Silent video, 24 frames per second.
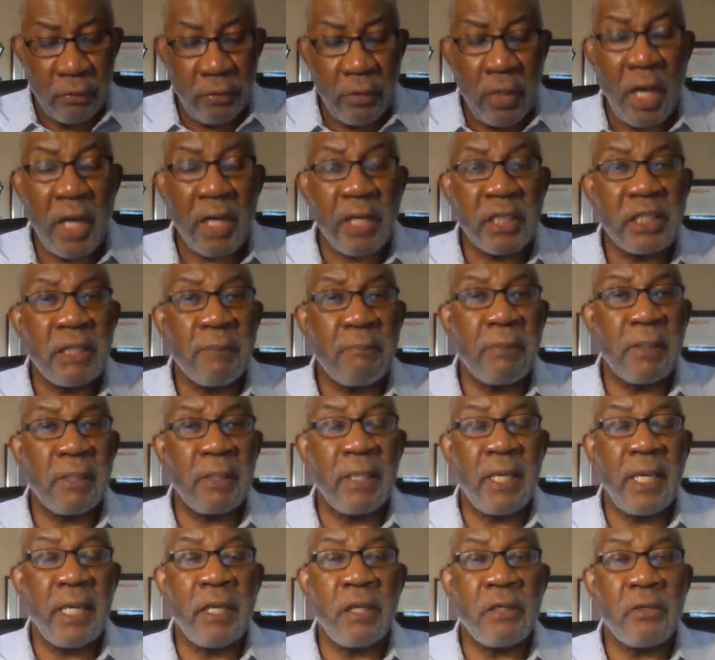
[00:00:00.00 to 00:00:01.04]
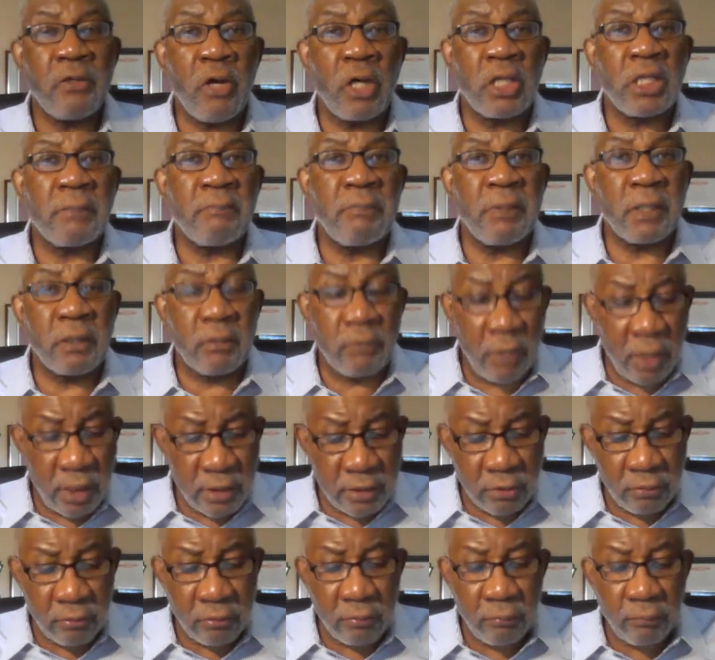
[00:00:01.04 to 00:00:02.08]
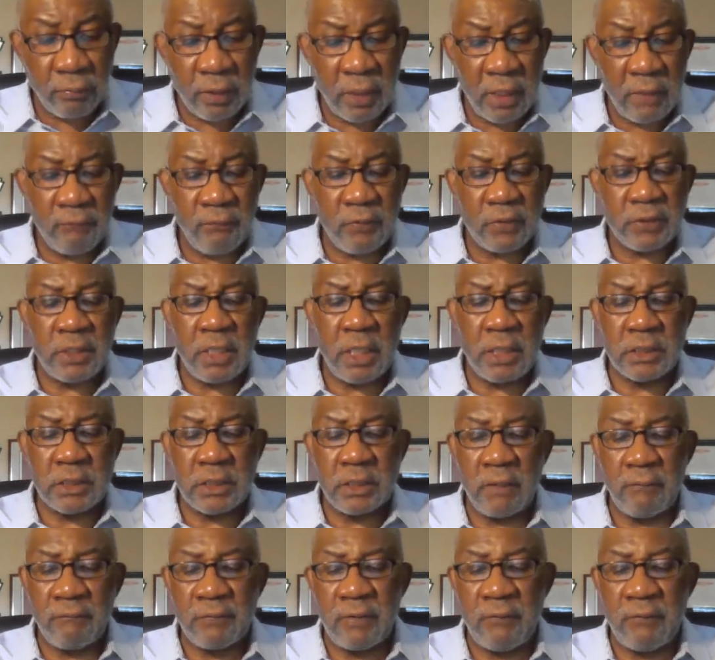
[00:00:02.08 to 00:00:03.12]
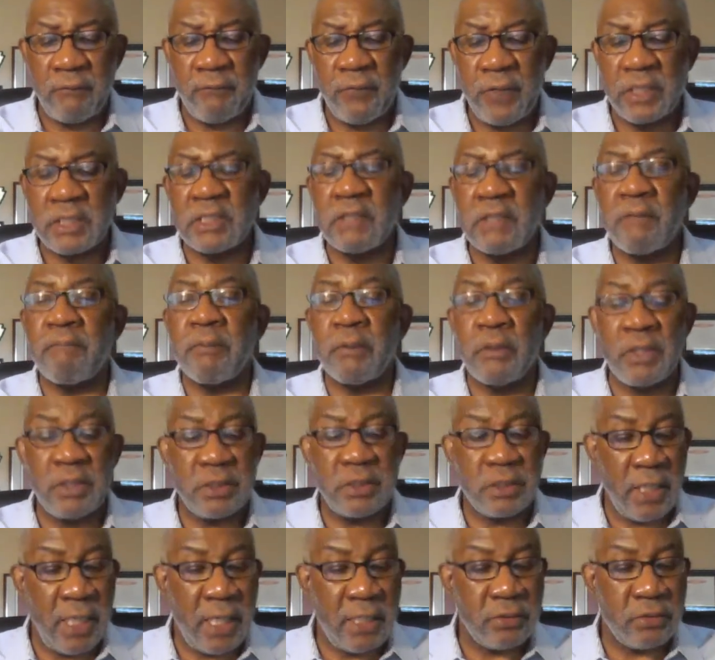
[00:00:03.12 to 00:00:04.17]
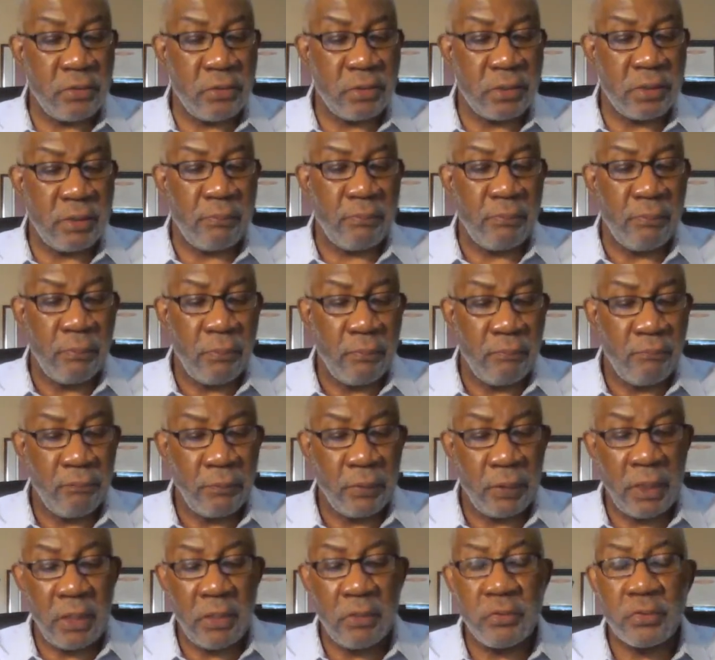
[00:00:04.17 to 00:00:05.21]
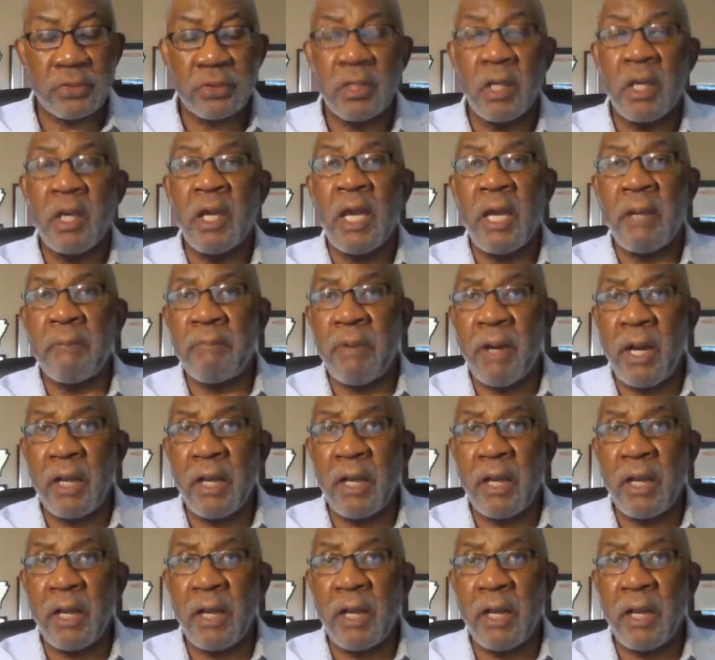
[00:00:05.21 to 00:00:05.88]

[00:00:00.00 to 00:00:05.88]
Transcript: not at the belated or the begrudging invitation of defensive police agency leaders and